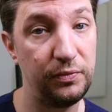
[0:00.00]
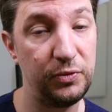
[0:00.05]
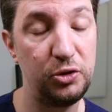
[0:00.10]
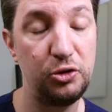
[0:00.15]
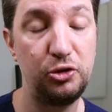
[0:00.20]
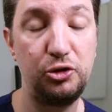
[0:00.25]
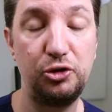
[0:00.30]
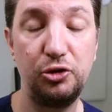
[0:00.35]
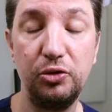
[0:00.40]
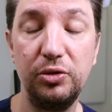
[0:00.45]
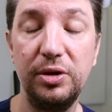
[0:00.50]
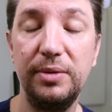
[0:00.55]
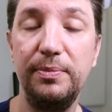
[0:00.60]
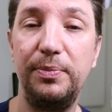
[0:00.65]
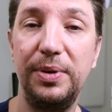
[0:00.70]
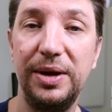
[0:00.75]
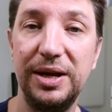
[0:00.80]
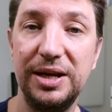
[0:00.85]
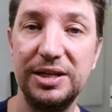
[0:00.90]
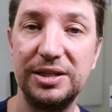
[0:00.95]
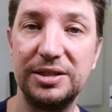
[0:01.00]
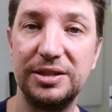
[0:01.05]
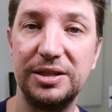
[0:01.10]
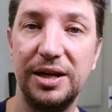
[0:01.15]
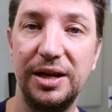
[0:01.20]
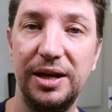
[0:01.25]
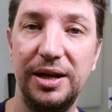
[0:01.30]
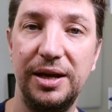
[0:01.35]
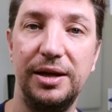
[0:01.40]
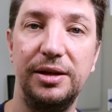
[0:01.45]
You shouldn't
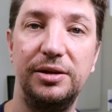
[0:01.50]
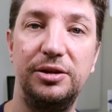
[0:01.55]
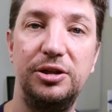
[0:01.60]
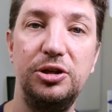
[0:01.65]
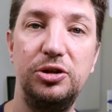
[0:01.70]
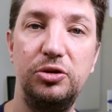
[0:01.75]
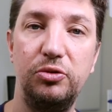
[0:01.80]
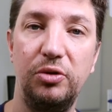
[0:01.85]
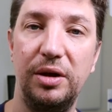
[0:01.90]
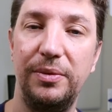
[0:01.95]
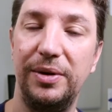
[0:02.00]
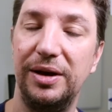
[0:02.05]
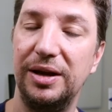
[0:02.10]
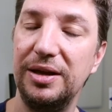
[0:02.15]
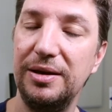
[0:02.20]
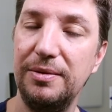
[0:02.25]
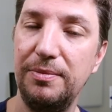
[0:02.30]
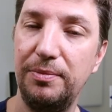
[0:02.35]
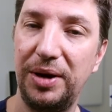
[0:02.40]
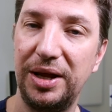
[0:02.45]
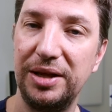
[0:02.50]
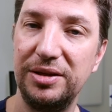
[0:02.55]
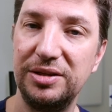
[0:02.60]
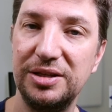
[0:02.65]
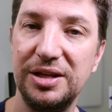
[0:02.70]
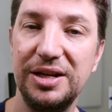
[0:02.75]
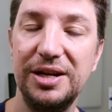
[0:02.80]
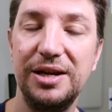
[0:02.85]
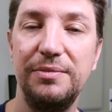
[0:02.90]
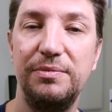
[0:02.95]
place tissue level
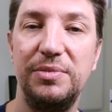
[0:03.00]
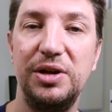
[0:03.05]
implants